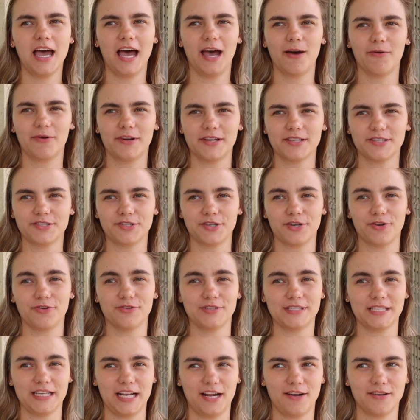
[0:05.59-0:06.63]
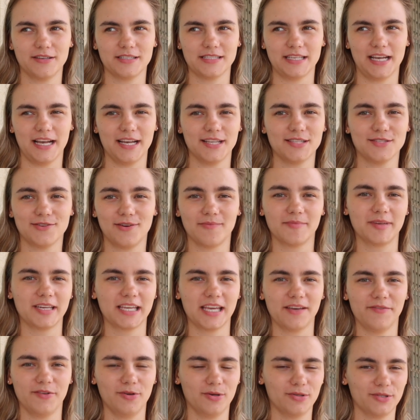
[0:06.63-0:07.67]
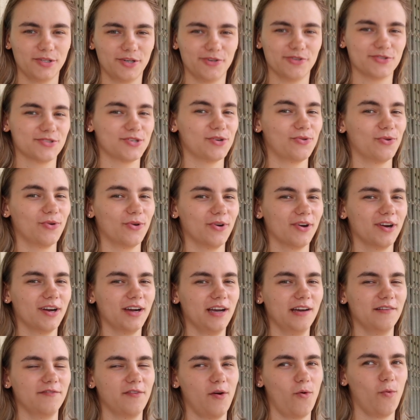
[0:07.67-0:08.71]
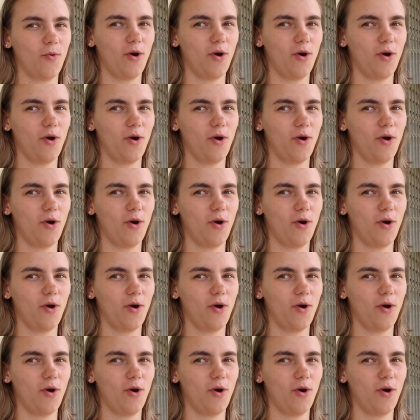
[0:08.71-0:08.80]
I wanted to go sit outside, so I'm going to give you a little tour of